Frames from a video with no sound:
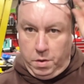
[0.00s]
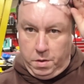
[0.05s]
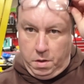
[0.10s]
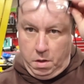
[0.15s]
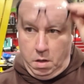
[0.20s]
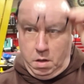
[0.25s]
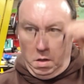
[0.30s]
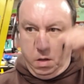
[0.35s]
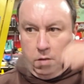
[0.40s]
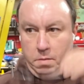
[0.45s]

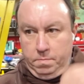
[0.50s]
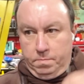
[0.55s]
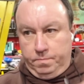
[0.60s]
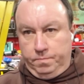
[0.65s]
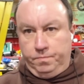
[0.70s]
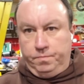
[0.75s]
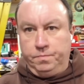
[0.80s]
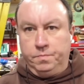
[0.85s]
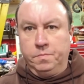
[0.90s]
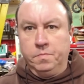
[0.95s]
the
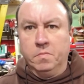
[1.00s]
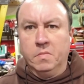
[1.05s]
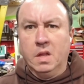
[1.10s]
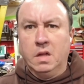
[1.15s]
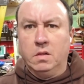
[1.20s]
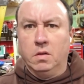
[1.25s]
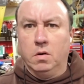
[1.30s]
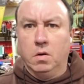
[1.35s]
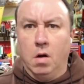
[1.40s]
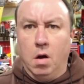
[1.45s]

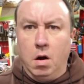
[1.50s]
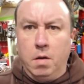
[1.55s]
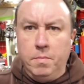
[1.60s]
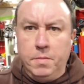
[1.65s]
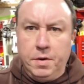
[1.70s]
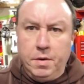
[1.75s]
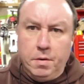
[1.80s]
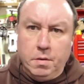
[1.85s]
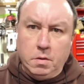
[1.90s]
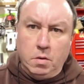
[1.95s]
little arm
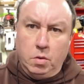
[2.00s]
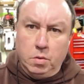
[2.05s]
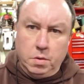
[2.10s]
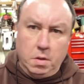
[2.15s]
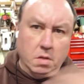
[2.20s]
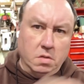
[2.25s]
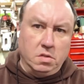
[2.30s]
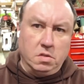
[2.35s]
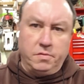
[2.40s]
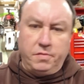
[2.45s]
here and the whole
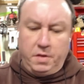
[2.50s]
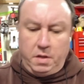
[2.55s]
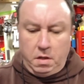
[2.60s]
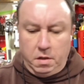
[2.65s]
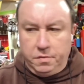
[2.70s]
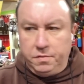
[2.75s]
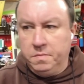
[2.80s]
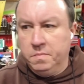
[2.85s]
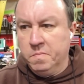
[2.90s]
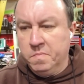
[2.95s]
thing just fell
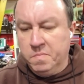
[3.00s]
off.